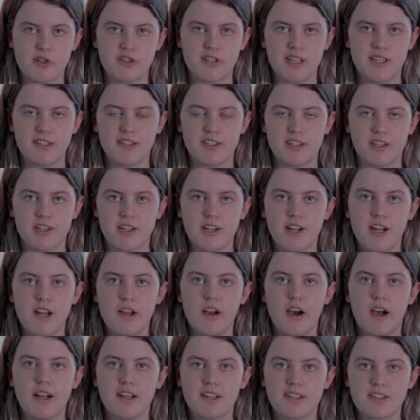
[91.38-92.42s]
sensor,
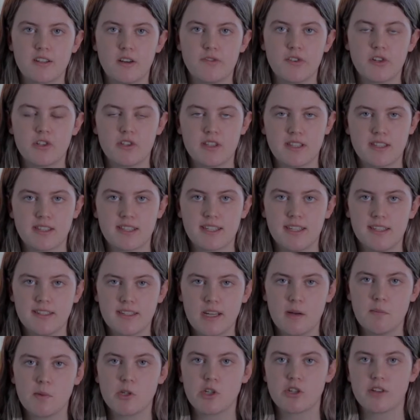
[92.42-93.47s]
I discovered that skin
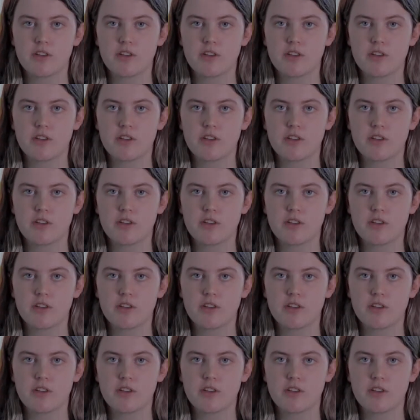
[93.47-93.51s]
temperature